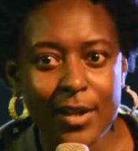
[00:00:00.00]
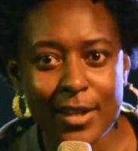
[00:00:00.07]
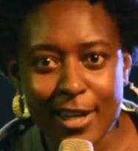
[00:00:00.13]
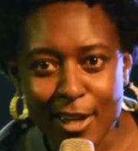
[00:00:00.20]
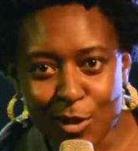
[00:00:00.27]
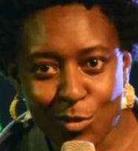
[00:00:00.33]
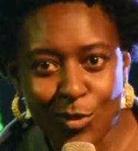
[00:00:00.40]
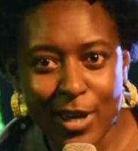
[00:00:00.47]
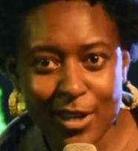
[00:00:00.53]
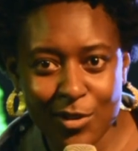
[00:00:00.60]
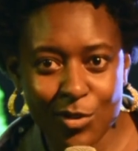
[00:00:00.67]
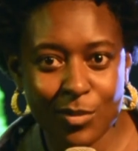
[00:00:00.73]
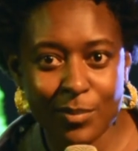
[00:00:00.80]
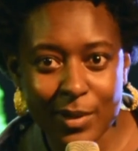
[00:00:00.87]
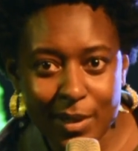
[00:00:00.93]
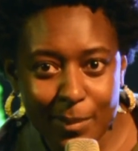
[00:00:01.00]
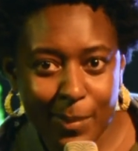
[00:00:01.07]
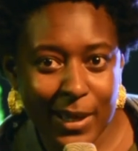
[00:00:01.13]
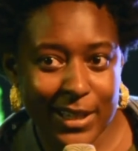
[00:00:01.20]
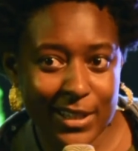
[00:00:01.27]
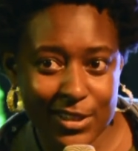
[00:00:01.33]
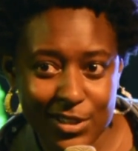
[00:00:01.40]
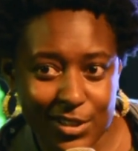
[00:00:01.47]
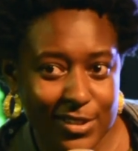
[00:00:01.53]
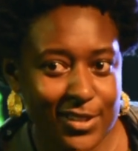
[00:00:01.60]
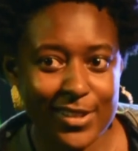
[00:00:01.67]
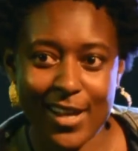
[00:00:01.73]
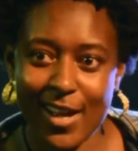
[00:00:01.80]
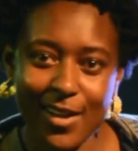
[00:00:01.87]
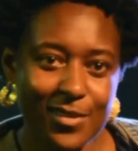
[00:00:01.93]
Can you handle big
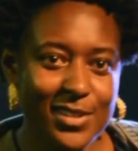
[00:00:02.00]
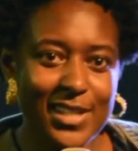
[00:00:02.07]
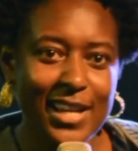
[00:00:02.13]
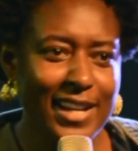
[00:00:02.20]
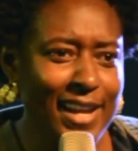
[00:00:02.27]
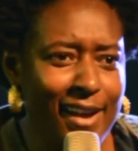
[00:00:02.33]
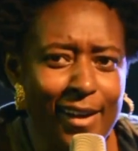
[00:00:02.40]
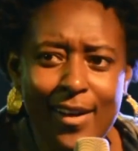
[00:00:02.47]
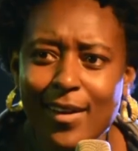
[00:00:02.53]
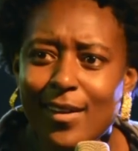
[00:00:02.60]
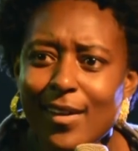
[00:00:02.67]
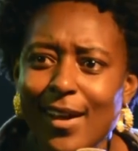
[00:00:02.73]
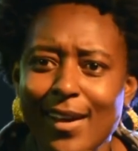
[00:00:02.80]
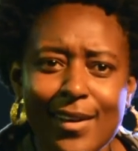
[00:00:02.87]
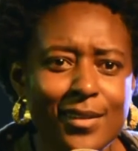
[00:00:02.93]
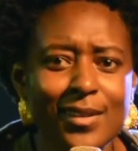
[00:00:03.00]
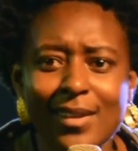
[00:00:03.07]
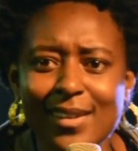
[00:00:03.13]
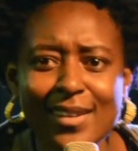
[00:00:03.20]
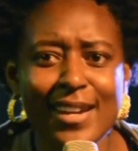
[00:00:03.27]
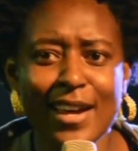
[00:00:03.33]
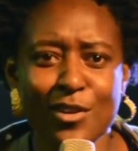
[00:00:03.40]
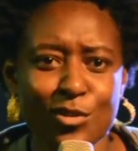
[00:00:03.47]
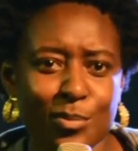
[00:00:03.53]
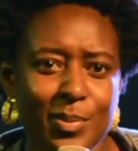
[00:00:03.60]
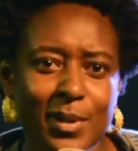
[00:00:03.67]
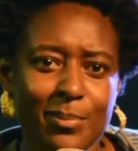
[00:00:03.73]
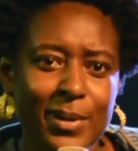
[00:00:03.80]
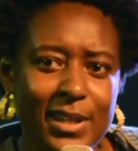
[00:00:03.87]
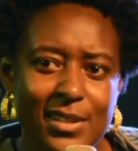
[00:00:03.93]
packages? I was like, yeah, I can handle
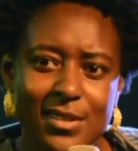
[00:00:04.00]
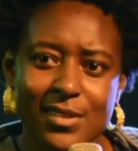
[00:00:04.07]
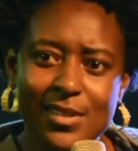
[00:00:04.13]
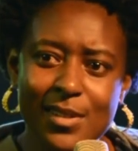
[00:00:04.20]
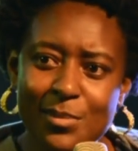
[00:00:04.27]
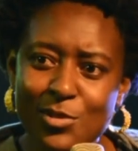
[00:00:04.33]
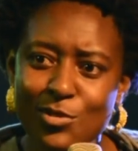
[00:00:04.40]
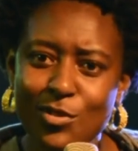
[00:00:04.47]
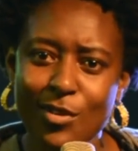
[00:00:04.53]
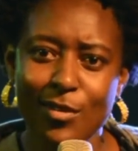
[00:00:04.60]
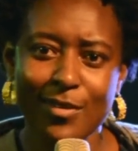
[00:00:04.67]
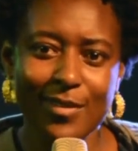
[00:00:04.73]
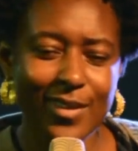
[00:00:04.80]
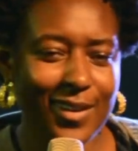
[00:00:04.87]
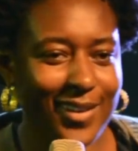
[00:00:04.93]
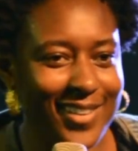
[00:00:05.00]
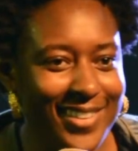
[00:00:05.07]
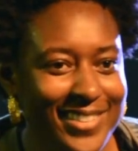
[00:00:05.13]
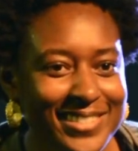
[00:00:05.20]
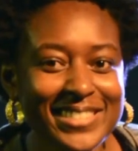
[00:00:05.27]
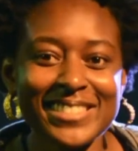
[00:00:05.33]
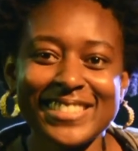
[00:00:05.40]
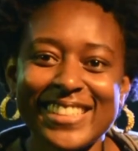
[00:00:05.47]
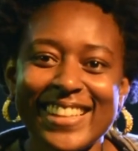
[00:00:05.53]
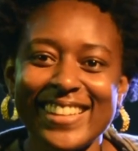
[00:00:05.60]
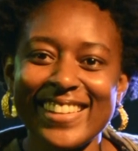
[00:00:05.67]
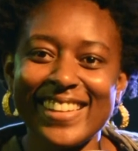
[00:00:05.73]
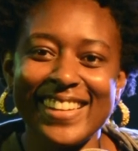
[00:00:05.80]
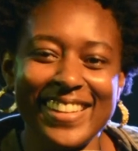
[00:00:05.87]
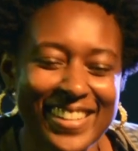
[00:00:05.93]
big packages, I'm strong.
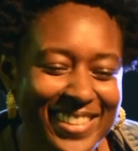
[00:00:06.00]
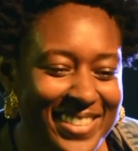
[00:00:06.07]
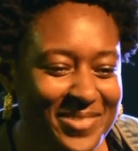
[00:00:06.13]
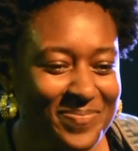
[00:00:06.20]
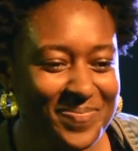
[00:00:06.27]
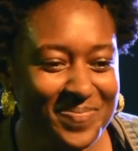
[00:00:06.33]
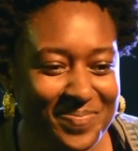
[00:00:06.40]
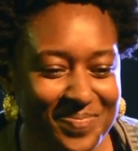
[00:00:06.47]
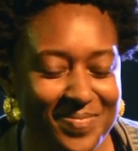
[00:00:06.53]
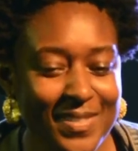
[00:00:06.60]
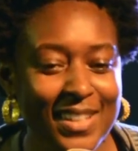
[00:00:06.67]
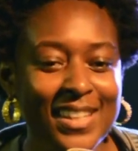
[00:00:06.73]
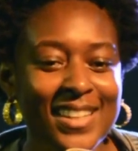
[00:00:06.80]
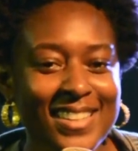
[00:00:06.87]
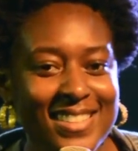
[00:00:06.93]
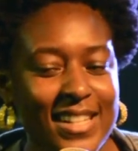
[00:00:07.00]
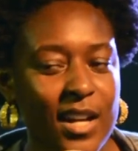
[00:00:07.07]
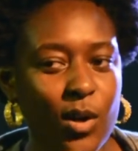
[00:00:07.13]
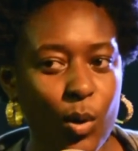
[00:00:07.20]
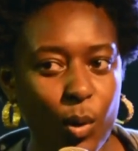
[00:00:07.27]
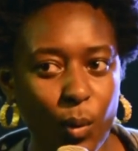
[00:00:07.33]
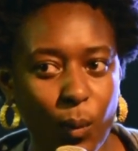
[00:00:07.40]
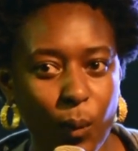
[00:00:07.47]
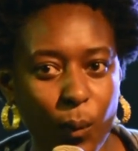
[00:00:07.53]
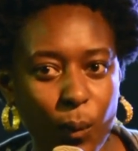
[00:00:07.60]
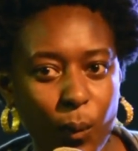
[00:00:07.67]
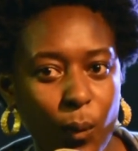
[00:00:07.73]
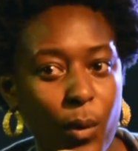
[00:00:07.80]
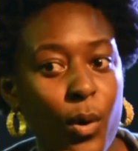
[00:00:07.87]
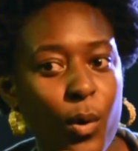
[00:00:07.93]
And then he's like, oh,
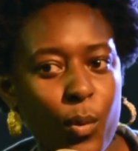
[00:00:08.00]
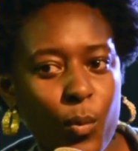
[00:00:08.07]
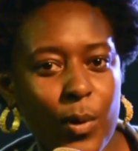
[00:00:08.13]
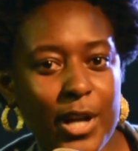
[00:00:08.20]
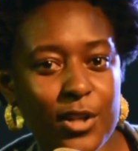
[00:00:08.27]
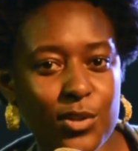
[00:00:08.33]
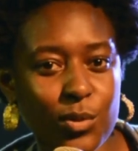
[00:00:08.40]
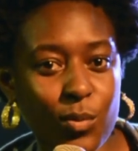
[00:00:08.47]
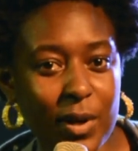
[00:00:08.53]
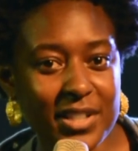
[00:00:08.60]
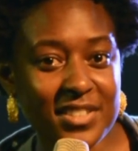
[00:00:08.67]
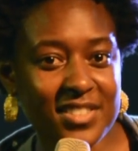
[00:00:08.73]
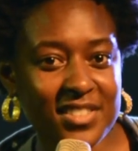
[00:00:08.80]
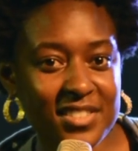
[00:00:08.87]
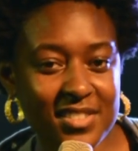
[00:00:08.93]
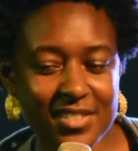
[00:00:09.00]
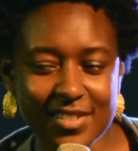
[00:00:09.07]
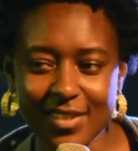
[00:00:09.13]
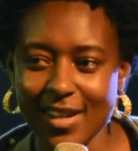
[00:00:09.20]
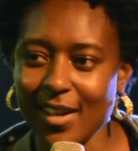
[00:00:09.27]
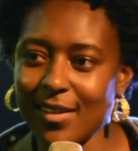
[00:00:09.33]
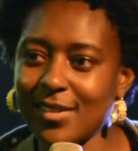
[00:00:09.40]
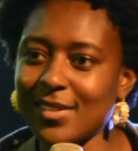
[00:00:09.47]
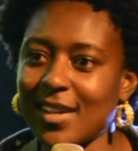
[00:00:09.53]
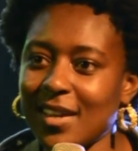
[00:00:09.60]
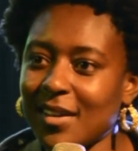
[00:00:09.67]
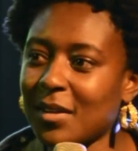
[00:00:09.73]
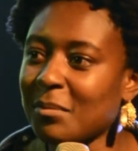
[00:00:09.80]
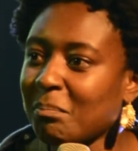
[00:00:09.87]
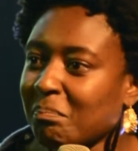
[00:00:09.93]
where do you want it? I was
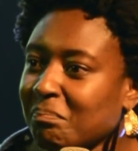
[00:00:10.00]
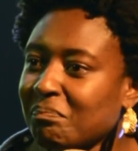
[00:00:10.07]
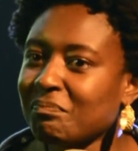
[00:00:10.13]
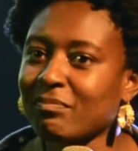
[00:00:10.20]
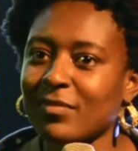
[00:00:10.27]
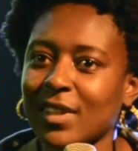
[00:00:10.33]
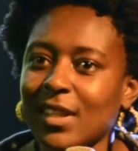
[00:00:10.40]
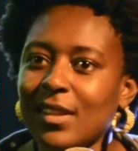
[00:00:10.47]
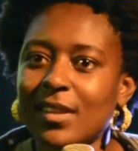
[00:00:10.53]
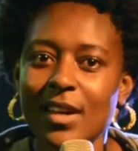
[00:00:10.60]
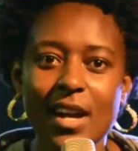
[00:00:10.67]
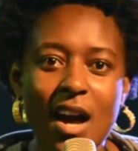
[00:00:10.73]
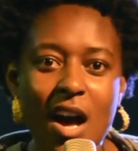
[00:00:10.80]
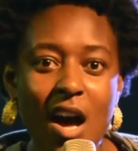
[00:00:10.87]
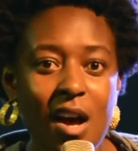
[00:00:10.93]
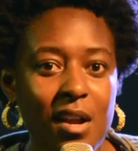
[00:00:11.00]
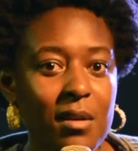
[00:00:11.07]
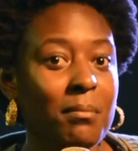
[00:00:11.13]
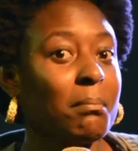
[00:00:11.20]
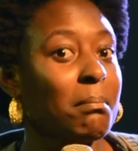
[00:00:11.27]
like, in the car.